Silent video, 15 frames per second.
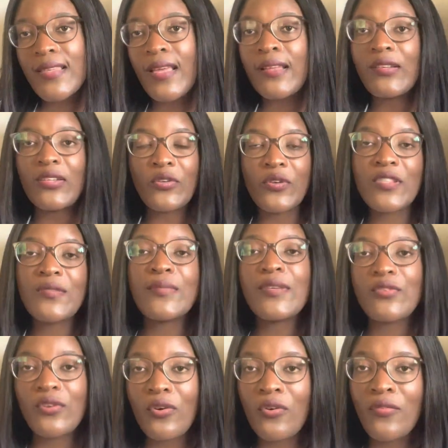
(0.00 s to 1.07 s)
And
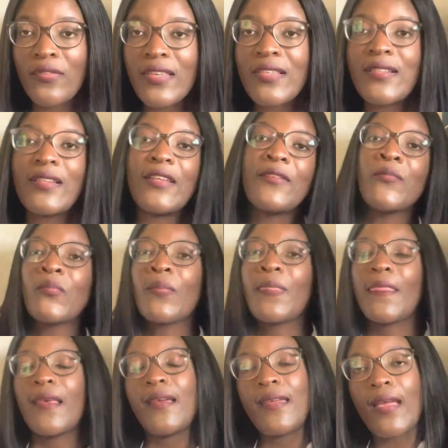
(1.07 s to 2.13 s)
Christmas, obviously,
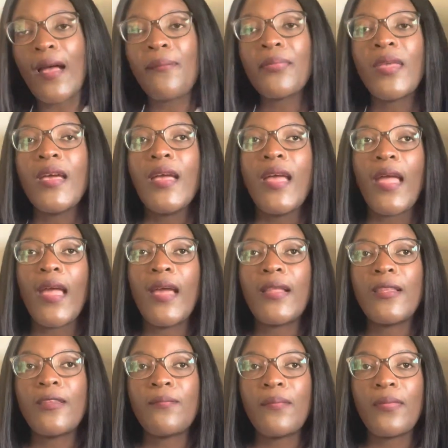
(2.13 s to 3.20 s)
yeah. And